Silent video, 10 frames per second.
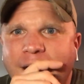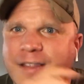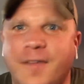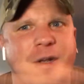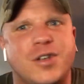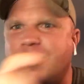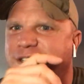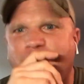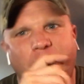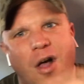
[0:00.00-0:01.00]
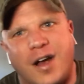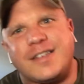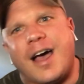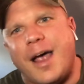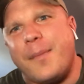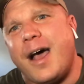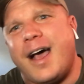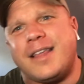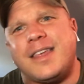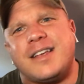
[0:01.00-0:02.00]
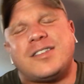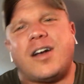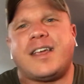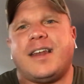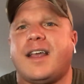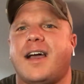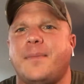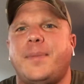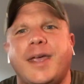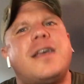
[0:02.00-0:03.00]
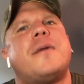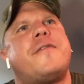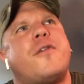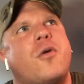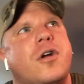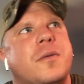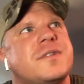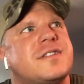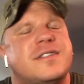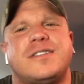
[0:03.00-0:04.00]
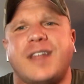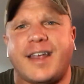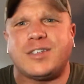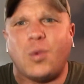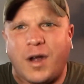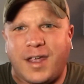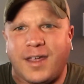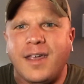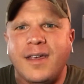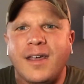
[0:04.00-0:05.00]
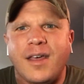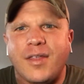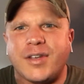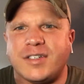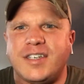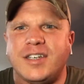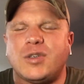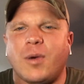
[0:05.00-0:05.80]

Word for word: and I've been doing this for a long time. I, I think I started getting on pickup forums in like 2013,